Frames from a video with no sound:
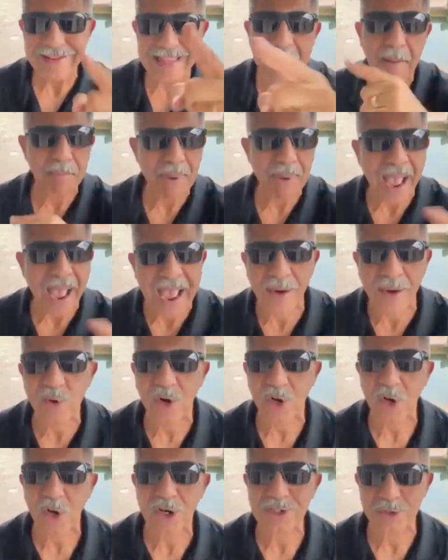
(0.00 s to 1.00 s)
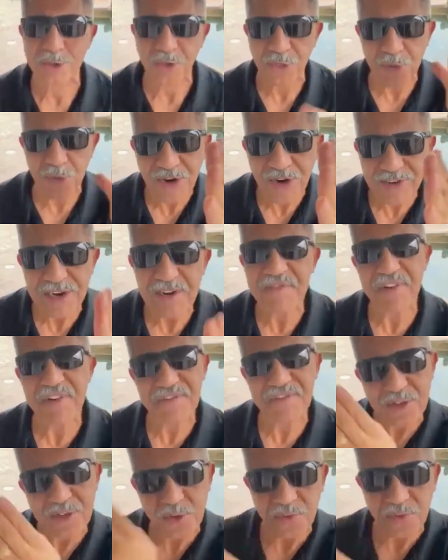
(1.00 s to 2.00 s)
that pack would have cost you
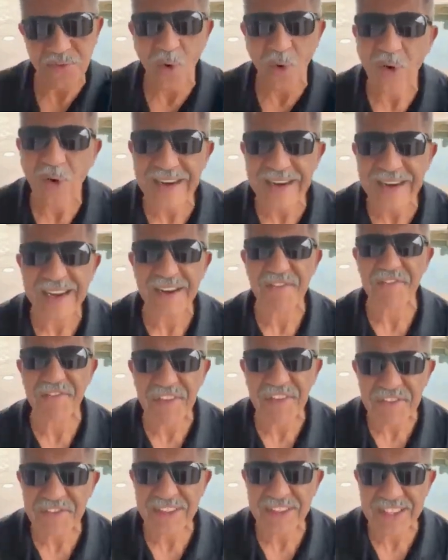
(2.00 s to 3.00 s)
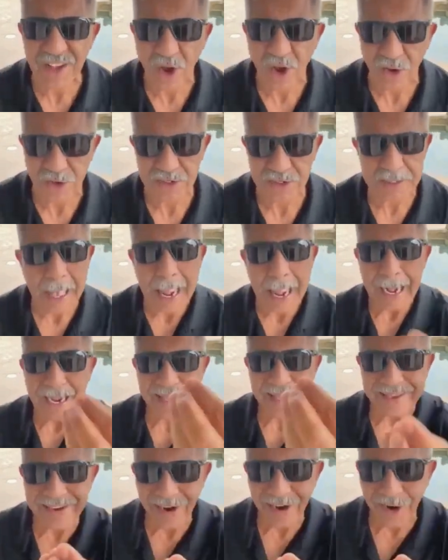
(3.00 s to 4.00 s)
$350 to $450.
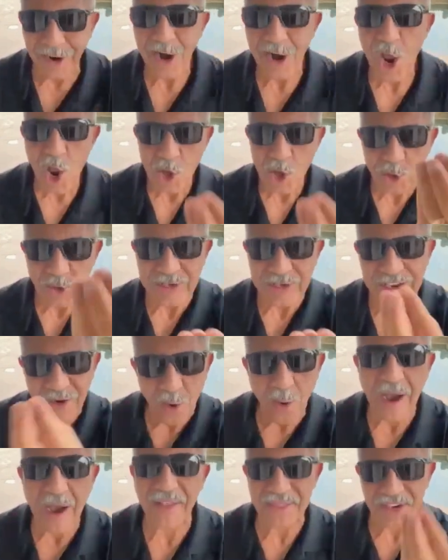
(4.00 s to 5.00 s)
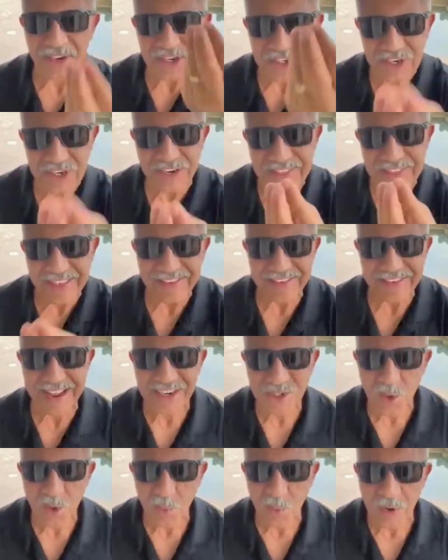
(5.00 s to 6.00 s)
Here, you can go out there, share the
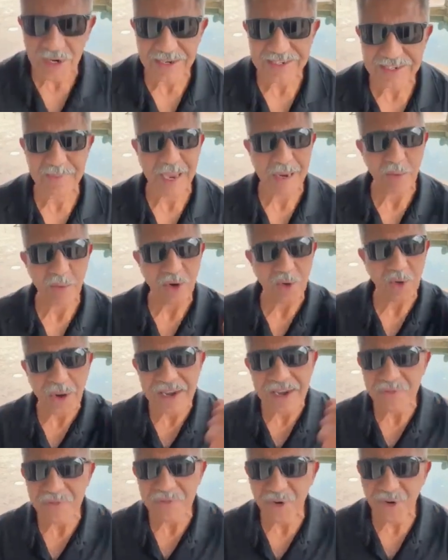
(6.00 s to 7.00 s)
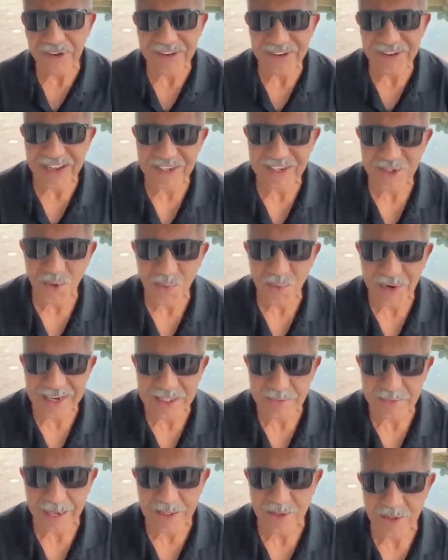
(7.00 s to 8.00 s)
international wellness pack while you're waiting for your international
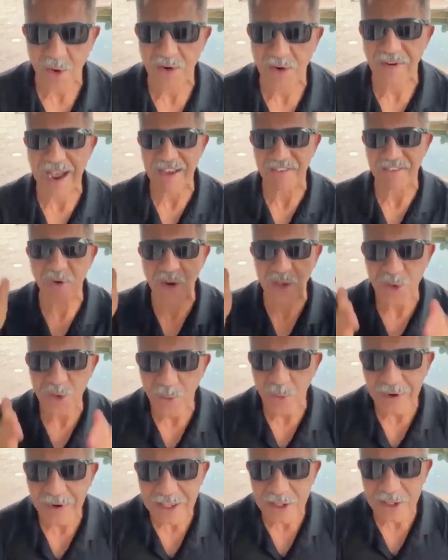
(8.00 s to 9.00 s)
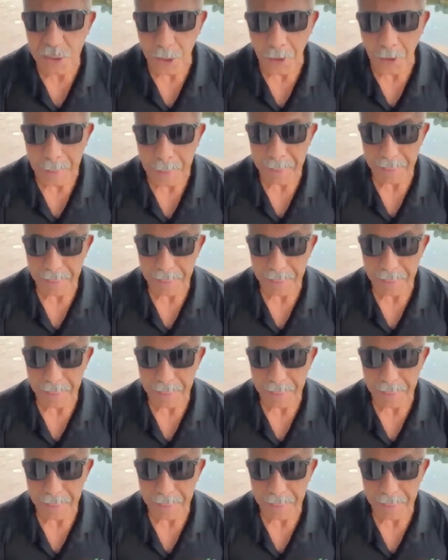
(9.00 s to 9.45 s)
wellness pack to arrive. What you want to do,